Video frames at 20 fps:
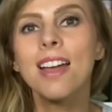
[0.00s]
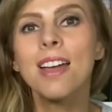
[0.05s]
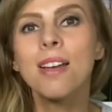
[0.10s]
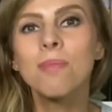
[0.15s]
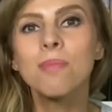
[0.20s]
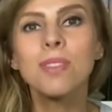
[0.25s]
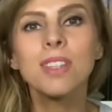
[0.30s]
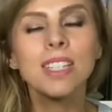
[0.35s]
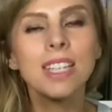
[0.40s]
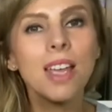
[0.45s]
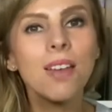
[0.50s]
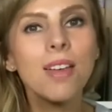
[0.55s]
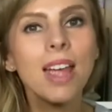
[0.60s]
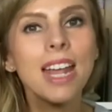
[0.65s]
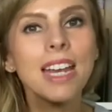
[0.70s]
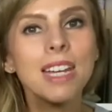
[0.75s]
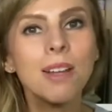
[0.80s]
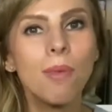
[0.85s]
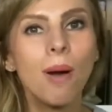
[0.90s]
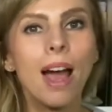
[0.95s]
So
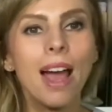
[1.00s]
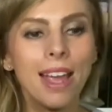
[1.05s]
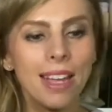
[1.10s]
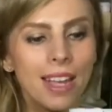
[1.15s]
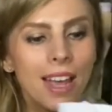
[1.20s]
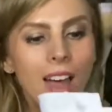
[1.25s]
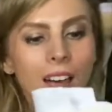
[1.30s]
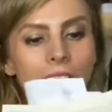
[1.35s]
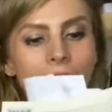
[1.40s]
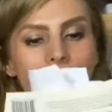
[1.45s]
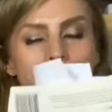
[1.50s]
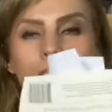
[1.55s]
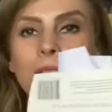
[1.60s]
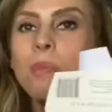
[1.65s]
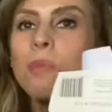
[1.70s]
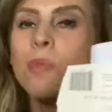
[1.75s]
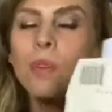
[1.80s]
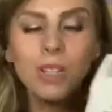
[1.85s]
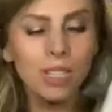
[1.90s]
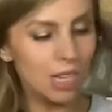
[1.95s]
anyway, I
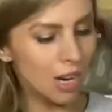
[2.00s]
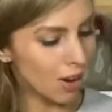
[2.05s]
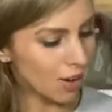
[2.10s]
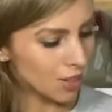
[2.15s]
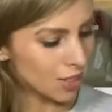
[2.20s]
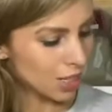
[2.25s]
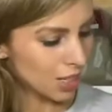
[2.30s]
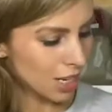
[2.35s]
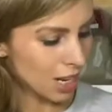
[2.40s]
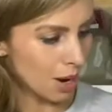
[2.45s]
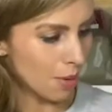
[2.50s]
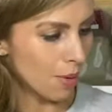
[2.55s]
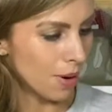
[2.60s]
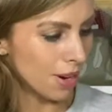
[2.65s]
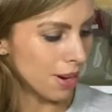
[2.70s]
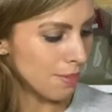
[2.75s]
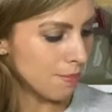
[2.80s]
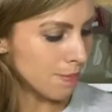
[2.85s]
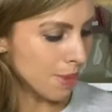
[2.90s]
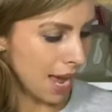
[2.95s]
would like to go on
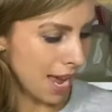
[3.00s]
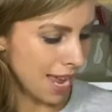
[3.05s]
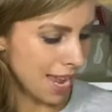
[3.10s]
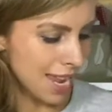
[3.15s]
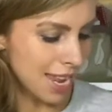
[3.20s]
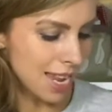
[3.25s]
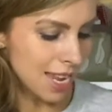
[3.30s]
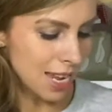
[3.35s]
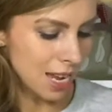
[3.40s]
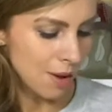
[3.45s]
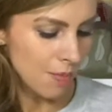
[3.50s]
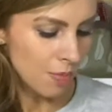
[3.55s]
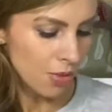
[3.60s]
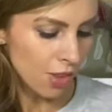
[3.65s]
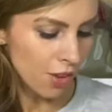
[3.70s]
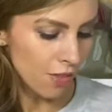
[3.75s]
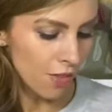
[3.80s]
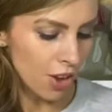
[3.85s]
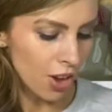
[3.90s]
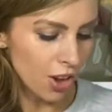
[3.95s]
and make
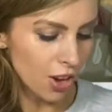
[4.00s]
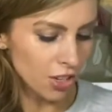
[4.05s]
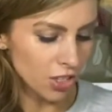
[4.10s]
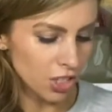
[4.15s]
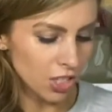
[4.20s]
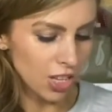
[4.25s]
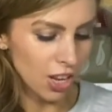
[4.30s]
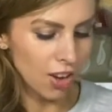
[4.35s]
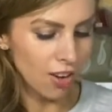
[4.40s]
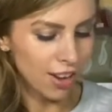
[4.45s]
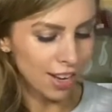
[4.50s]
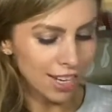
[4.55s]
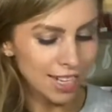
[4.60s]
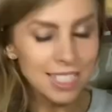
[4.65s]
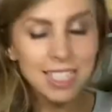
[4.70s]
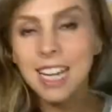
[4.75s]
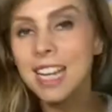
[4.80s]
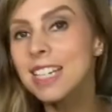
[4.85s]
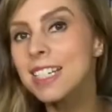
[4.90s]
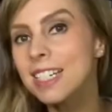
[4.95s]
the version that I
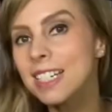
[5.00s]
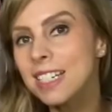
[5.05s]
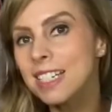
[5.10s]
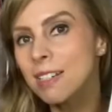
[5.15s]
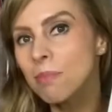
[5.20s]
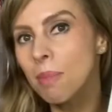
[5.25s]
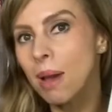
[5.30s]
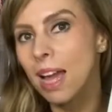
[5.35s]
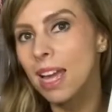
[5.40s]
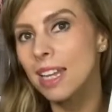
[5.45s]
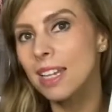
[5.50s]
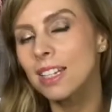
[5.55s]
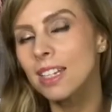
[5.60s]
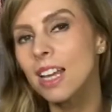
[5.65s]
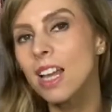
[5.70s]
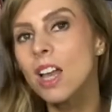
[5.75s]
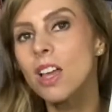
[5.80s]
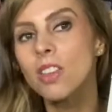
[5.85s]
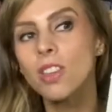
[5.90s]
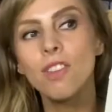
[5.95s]
intended to make,
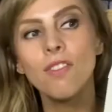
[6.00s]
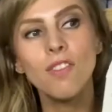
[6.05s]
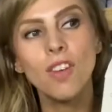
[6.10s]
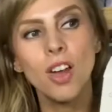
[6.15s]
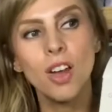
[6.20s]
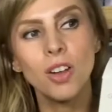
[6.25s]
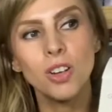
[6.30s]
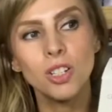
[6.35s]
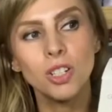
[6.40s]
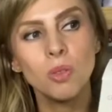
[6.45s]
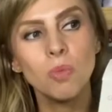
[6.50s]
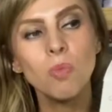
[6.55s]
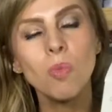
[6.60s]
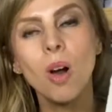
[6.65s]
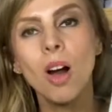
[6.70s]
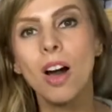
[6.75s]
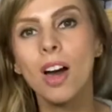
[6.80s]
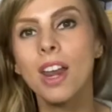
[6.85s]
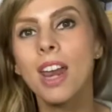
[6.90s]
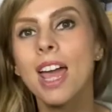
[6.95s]
the version
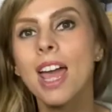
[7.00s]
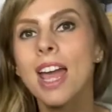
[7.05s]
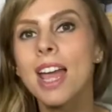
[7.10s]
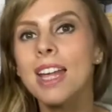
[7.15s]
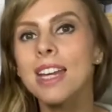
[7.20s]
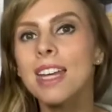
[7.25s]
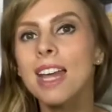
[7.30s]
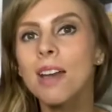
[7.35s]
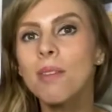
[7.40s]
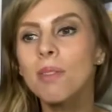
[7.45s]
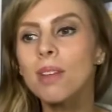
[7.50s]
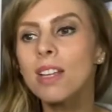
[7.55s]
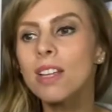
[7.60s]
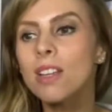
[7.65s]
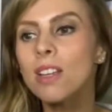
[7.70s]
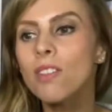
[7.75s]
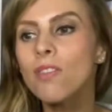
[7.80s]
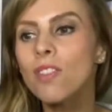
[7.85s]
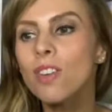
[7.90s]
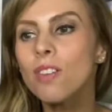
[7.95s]
one. Now,
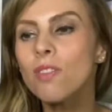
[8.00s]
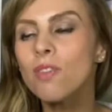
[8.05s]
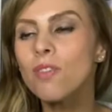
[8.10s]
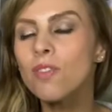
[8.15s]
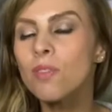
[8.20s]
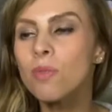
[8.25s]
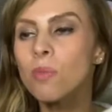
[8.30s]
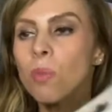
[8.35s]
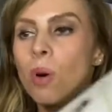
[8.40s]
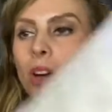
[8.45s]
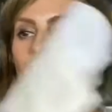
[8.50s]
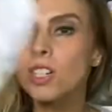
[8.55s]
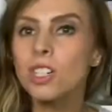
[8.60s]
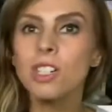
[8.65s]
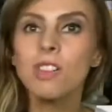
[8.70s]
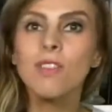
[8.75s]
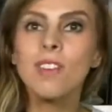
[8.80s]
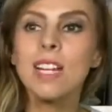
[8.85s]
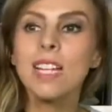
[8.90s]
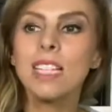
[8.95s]
if you've watched
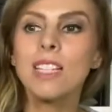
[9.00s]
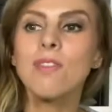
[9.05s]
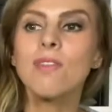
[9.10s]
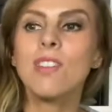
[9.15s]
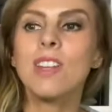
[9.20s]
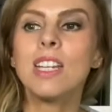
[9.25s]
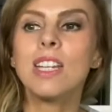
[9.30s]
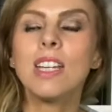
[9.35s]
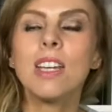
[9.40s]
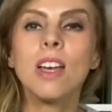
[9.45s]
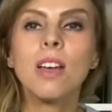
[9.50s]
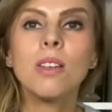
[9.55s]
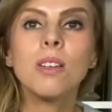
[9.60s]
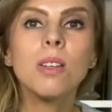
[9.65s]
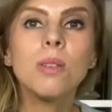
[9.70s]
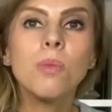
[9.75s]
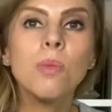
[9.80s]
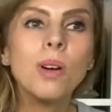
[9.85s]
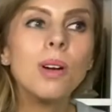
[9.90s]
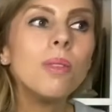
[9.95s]
a recent video,
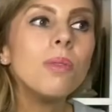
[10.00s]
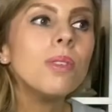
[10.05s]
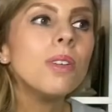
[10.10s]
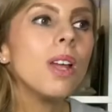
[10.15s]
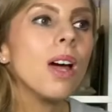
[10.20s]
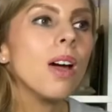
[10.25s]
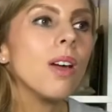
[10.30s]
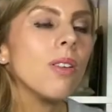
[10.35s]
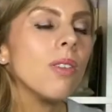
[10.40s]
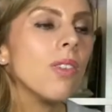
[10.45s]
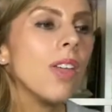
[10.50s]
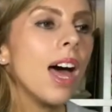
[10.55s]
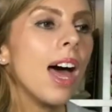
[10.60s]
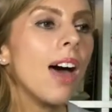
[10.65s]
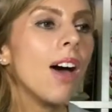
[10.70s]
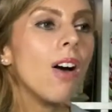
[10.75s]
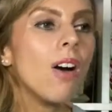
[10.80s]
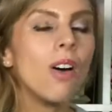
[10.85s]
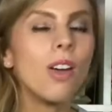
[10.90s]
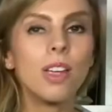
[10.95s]
you will know
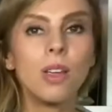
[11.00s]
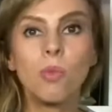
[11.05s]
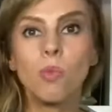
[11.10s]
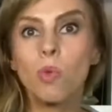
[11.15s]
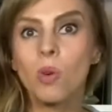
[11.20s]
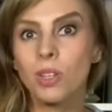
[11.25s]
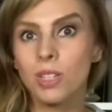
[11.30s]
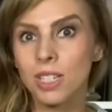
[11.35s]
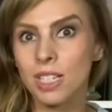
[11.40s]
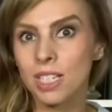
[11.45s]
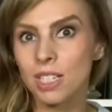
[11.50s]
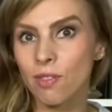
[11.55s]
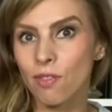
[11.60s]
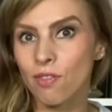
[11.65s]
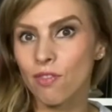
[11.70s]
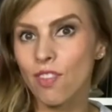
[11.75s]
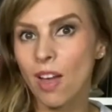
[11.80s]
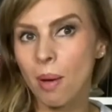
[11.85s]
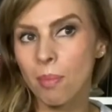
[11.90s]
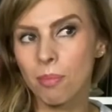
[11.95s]
that I won some
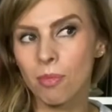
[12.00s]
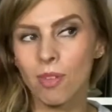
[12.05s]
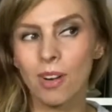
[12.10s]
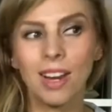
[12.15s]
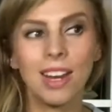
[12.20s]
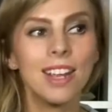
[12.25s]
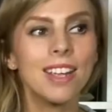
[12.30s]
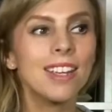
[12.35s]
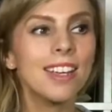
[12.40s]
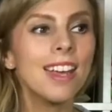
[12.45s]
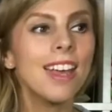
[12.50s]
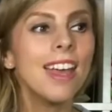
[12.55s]
fabric